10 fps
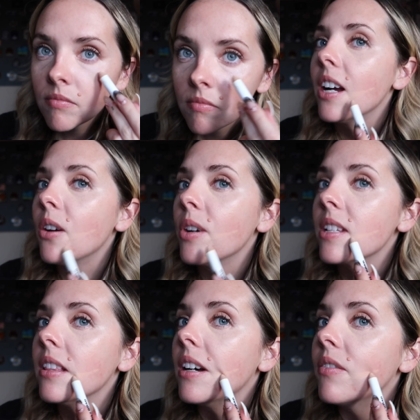I always
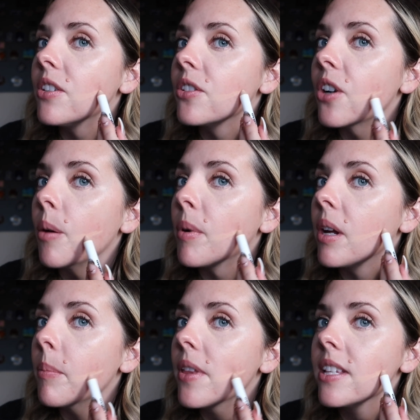love to sharpen
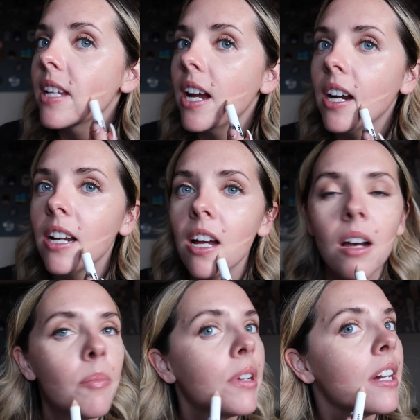up this
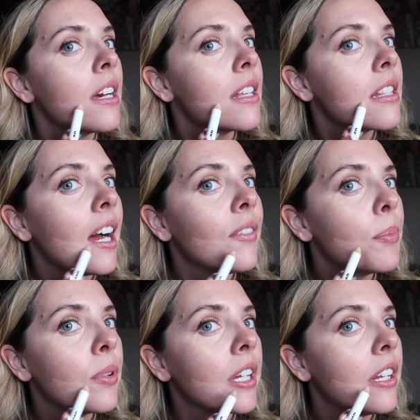area because I have a pretty